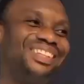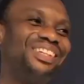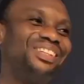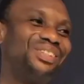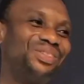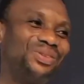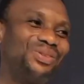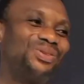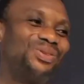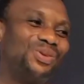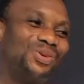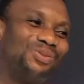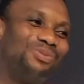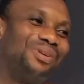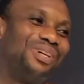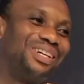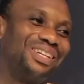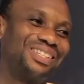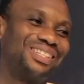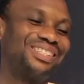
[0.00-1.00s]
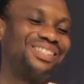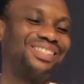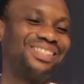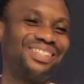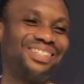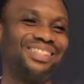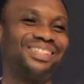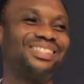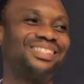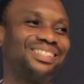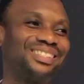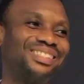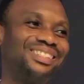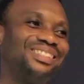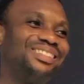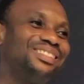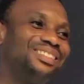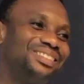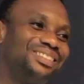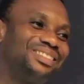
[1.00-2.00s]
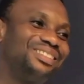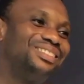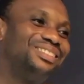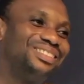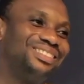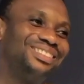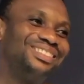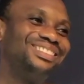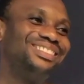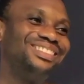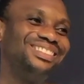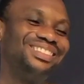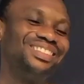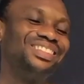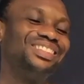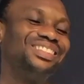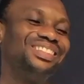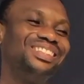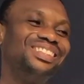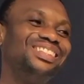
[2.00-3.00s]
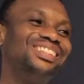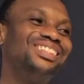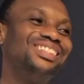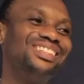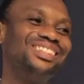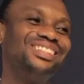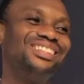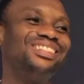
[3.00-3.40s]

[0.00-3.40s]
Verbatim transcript: you so much. And yes. you are you are really glowing and happy birthday to